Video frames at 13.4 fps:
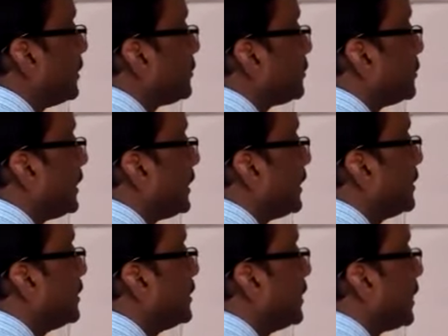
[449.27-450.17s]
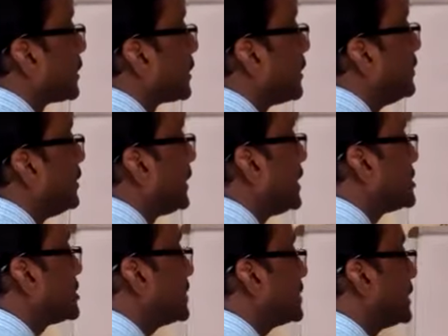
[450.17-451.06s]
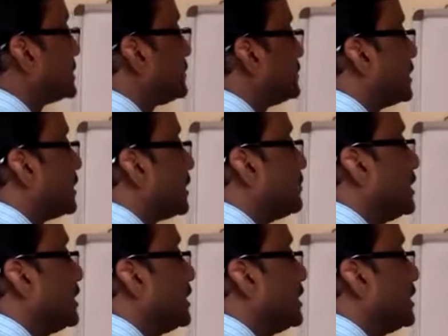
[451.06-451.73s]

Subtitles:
Today, a communication has become